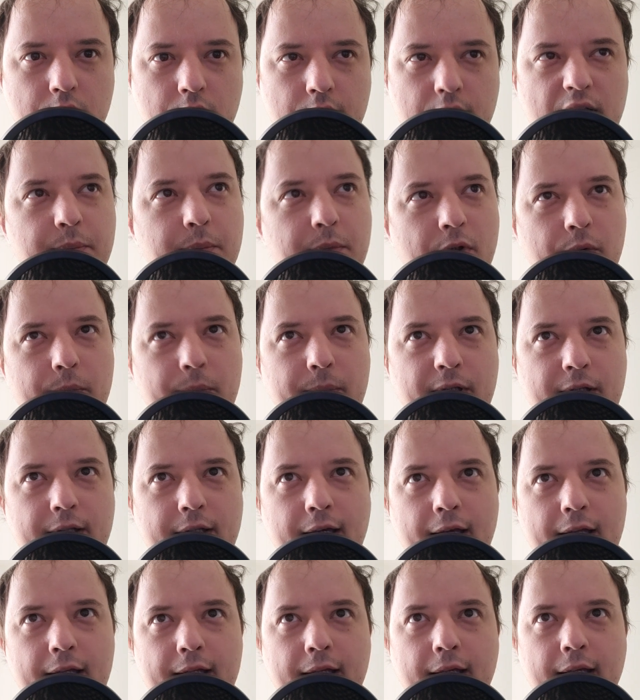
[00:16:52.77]
Let me repeat
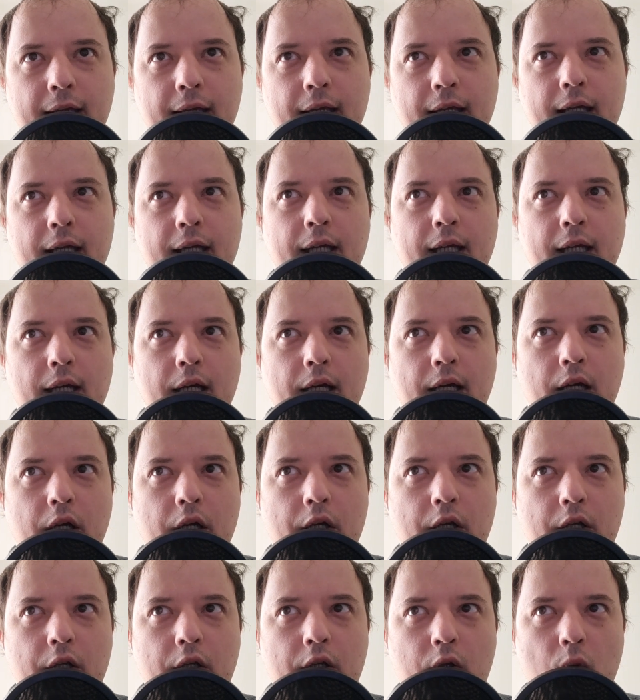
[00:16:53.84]
that.
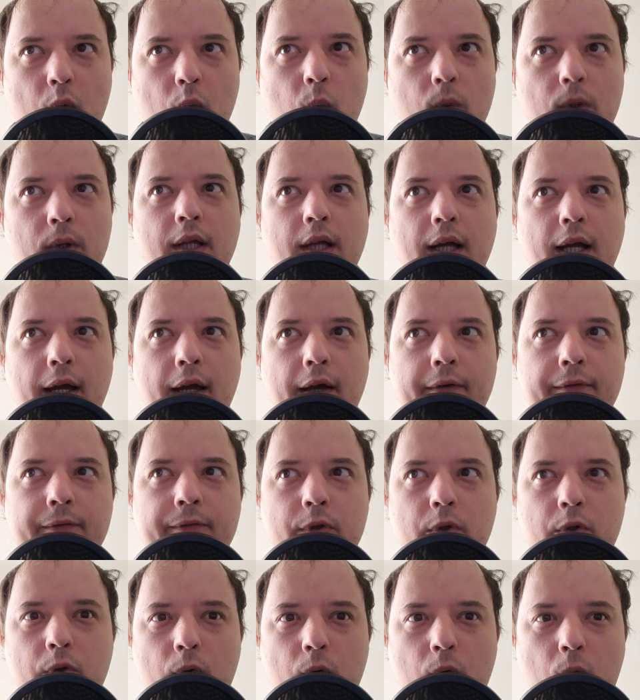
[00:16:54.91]
You will have
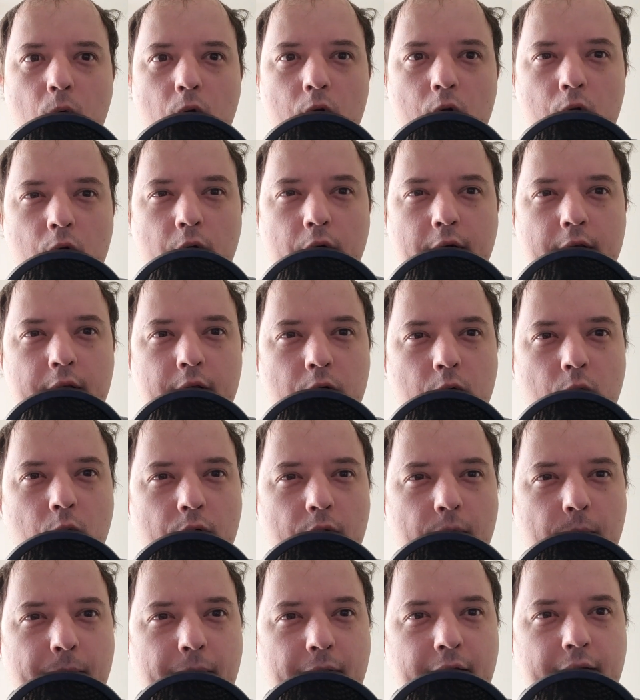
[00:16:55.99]
to look at your
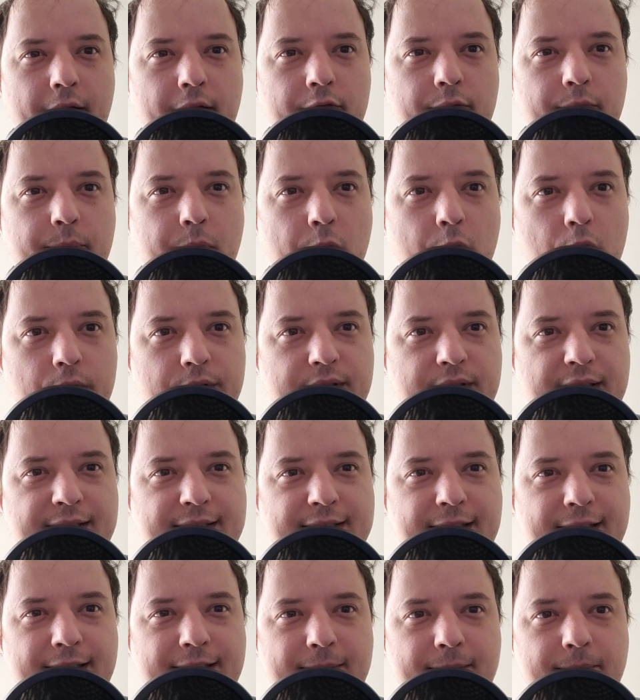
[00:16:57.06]
repetitive
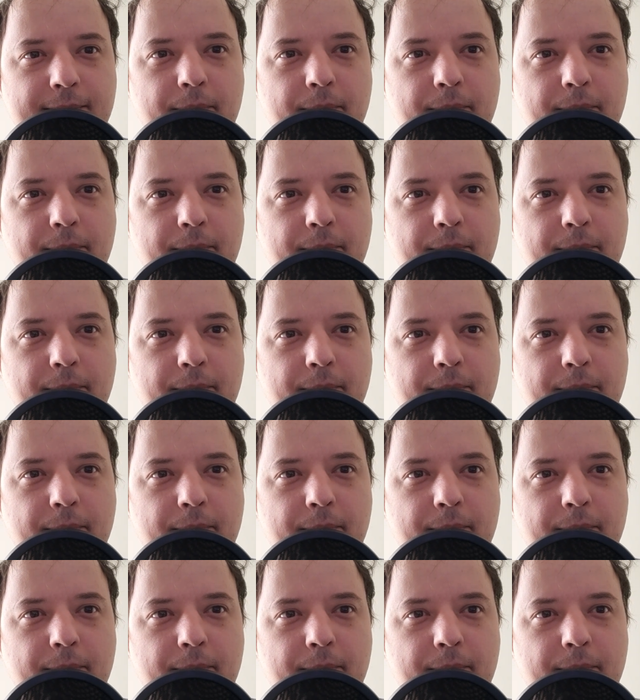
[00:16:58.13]
processes